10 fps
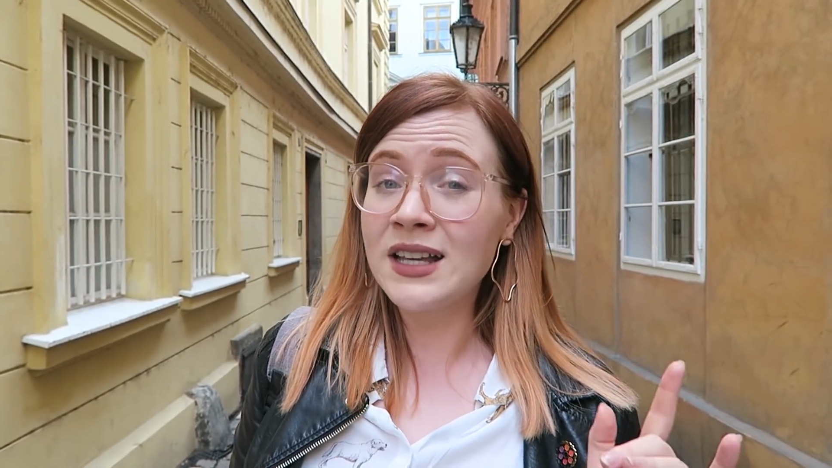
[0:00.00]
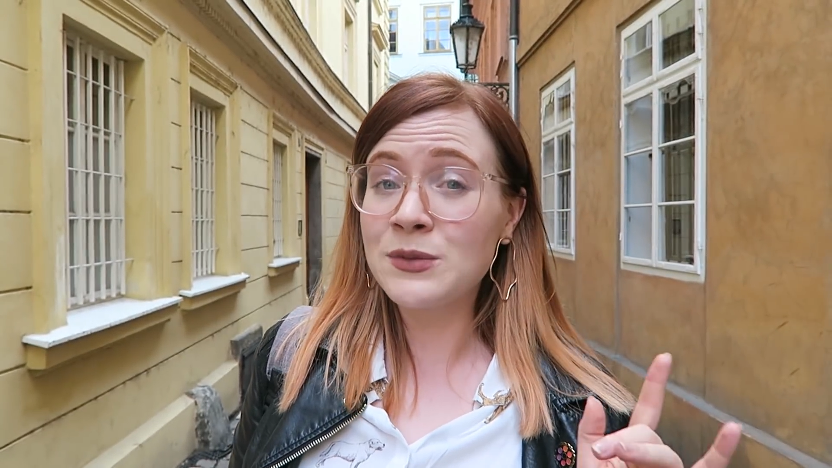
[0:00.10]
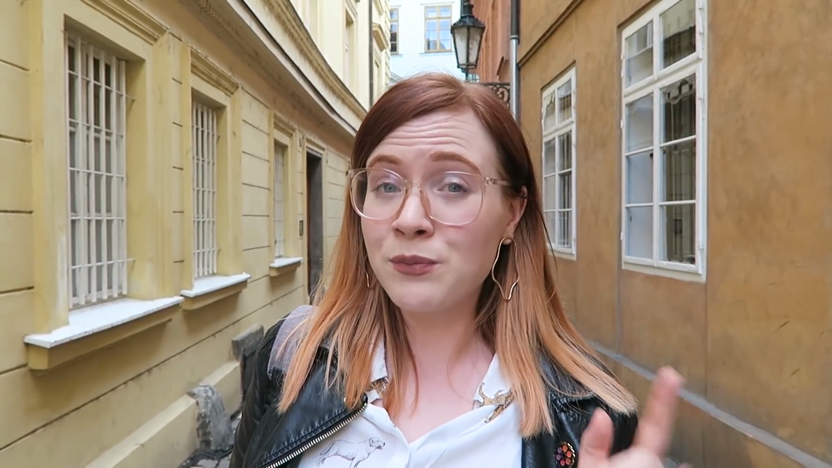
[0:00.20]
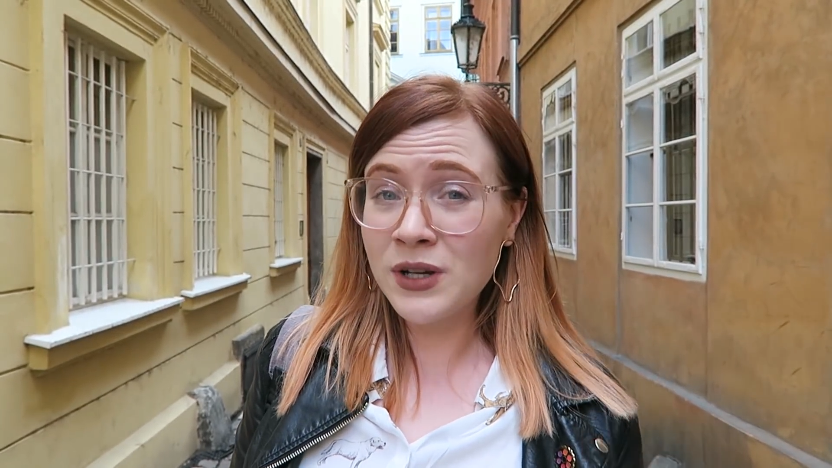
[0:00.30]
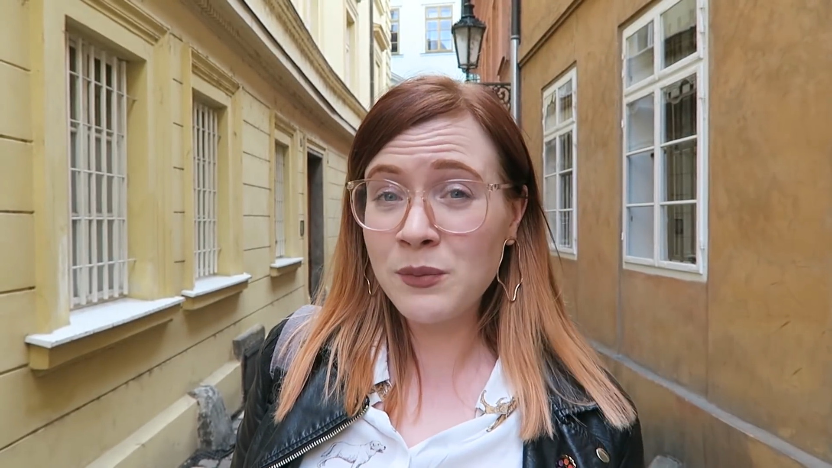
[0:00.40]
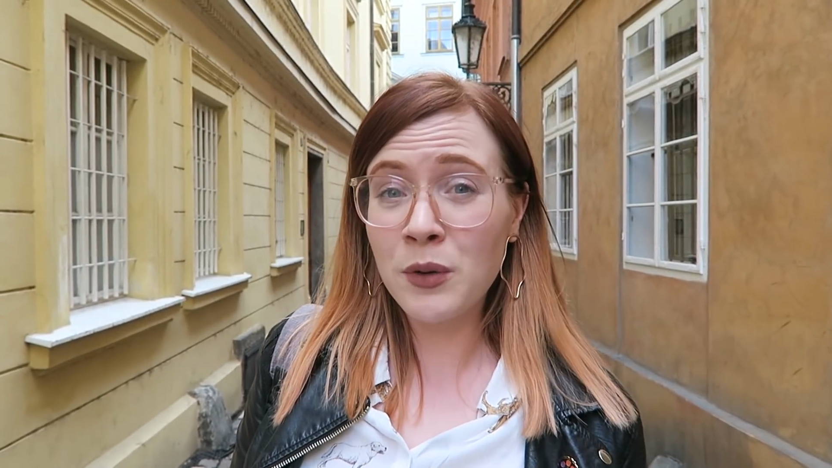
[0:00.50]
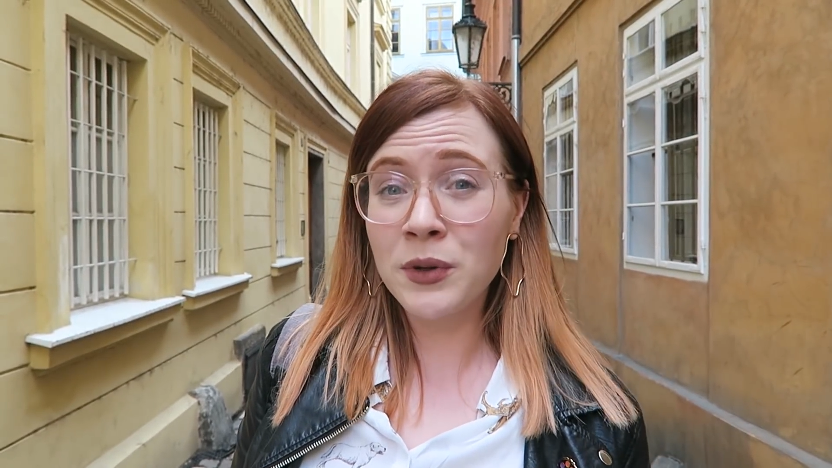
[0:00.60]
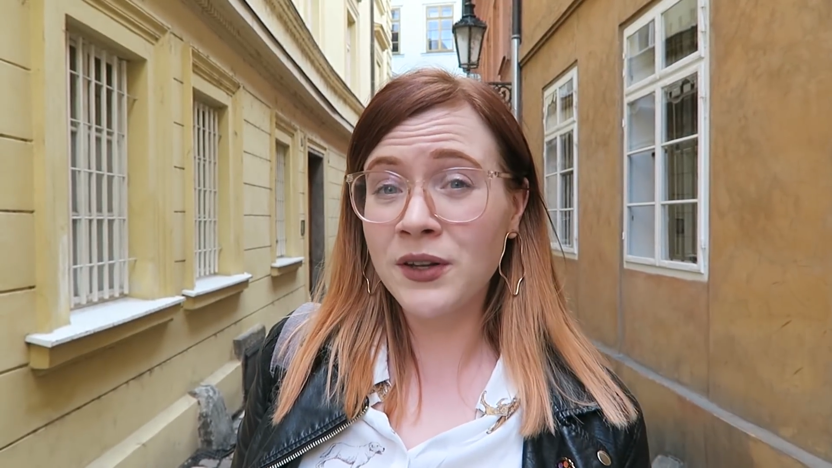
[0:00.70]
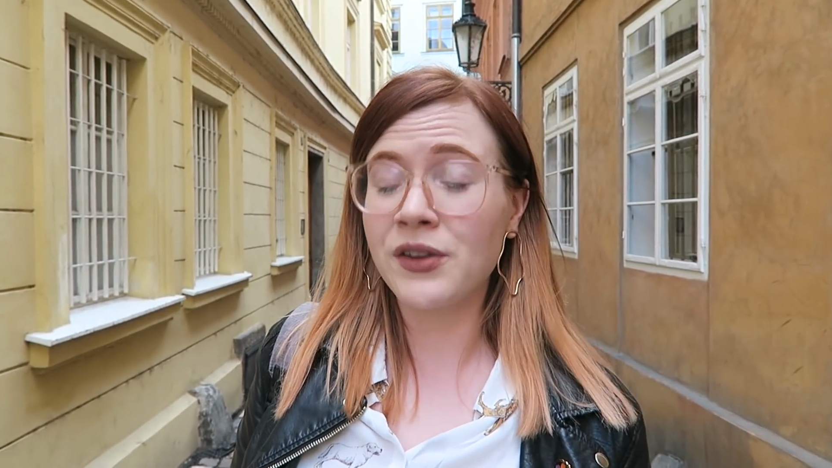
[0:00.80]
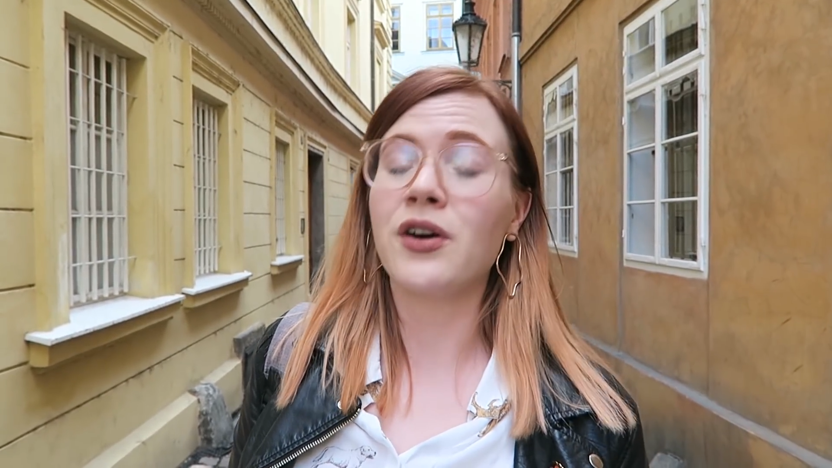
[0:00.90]
It's pretty
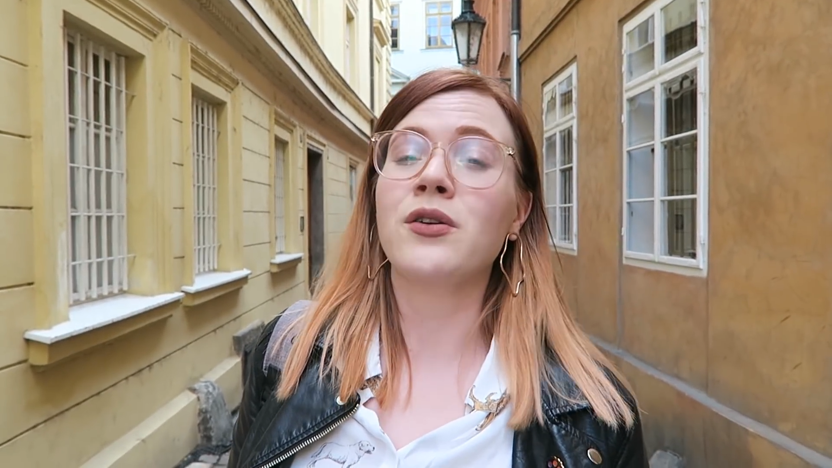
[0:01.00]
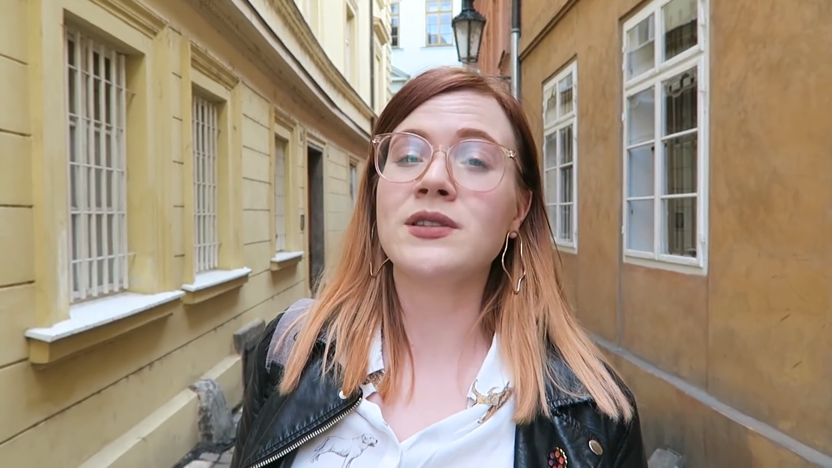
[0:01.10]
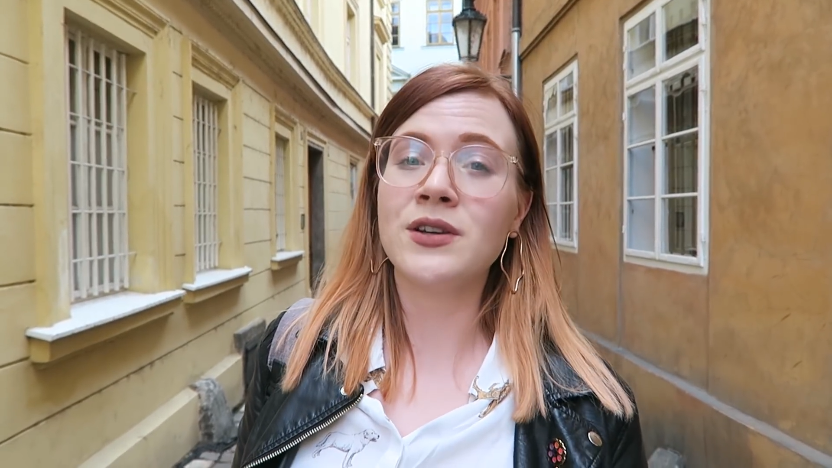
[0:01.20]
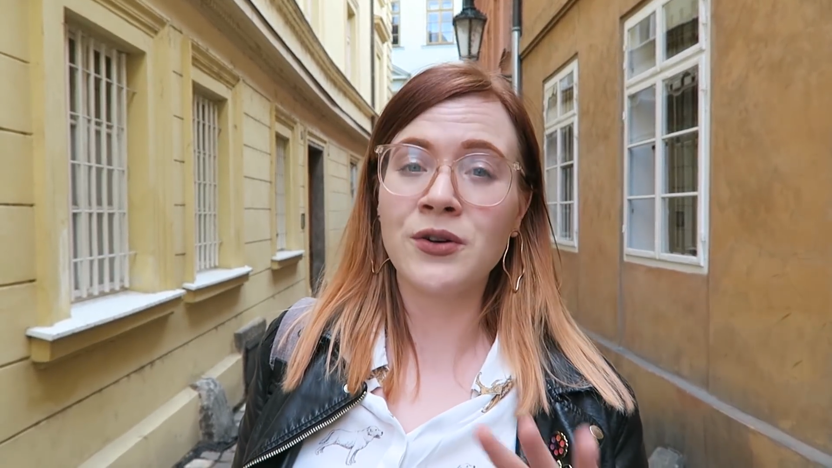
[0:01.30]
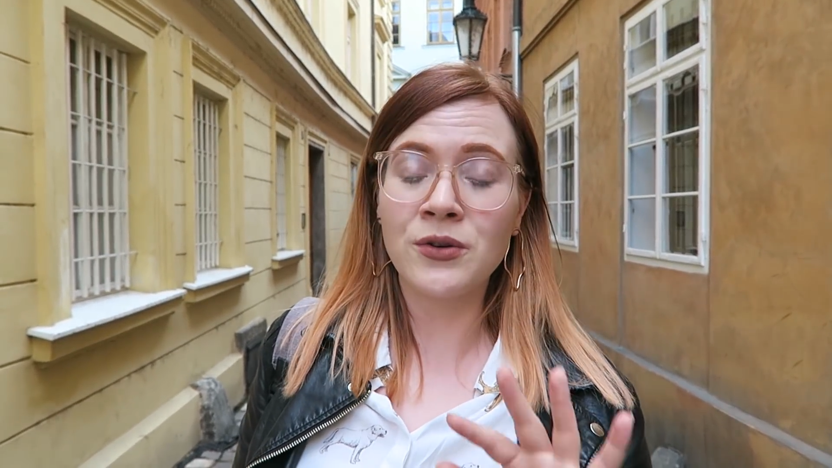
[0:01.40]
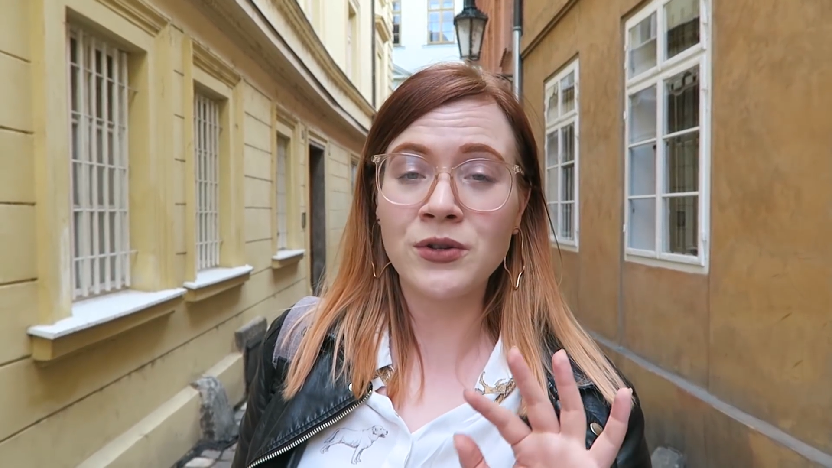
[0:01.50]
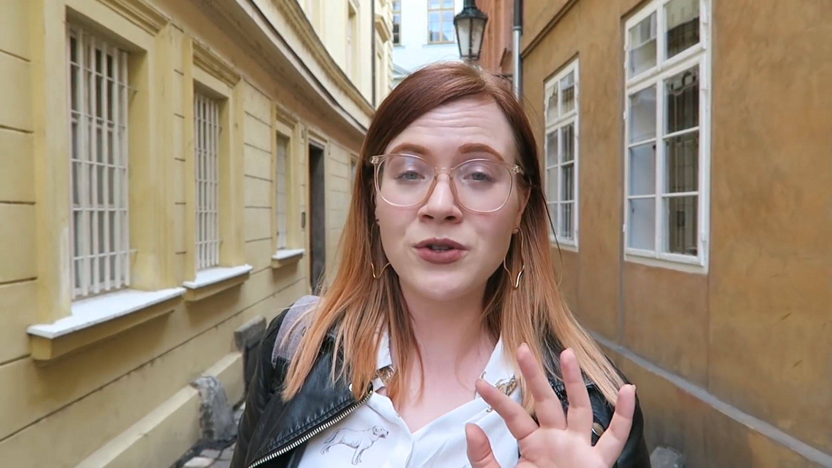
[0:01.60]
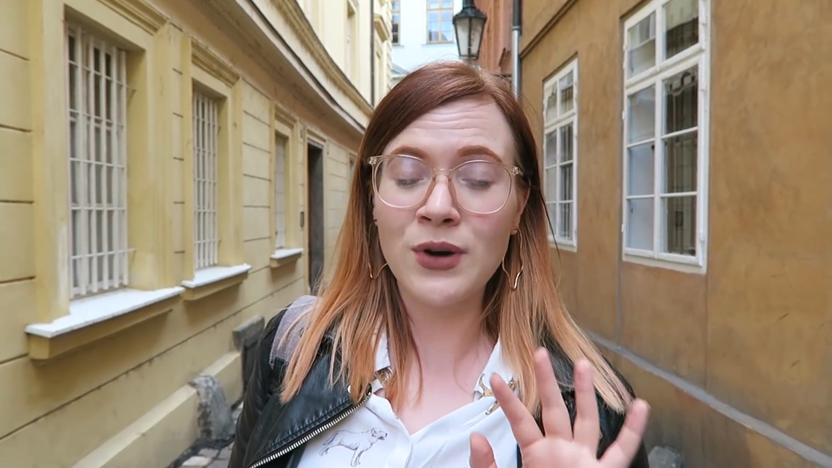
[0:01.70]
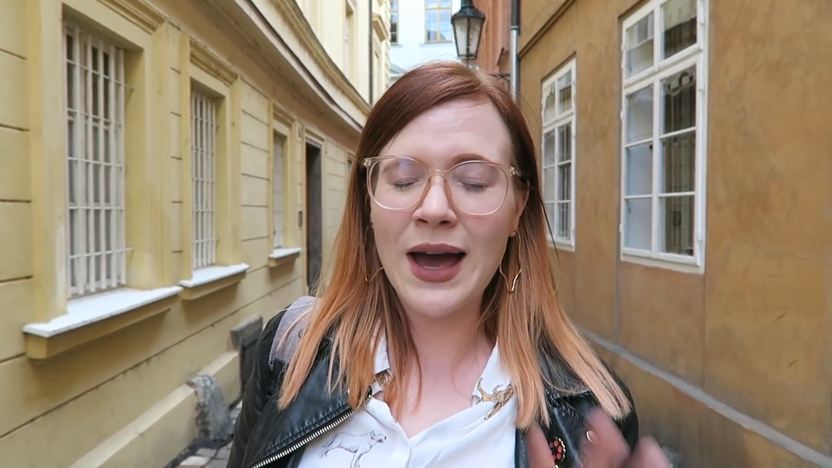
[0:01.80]
popular though, so you